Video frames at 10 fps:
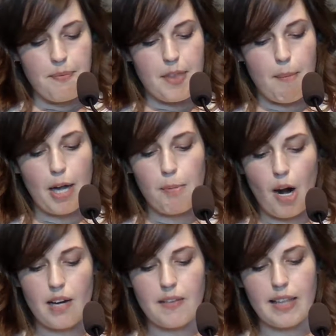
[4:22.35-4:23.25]
The better
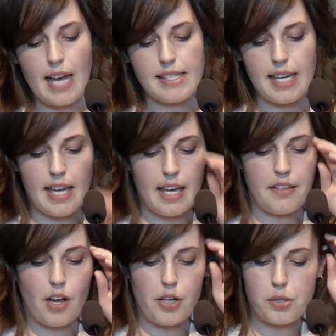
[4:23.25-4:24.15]
part of the last decade,
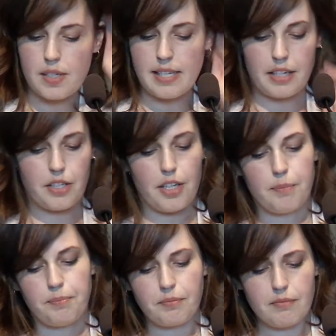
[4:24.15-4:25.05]
the cultural sector
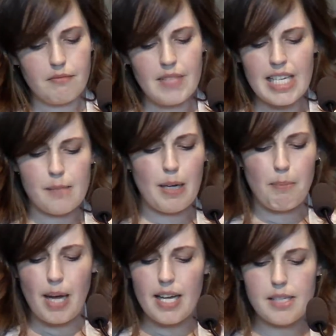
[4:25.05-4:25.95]
has been
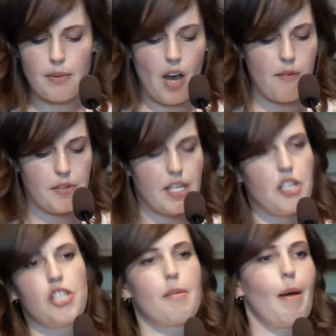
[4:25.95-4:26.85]
abuzz with
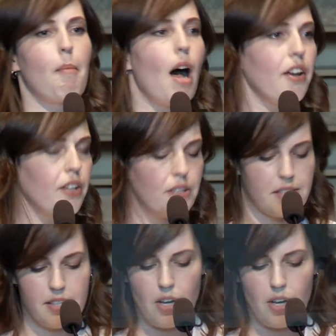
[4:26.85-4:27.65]
conversations about models,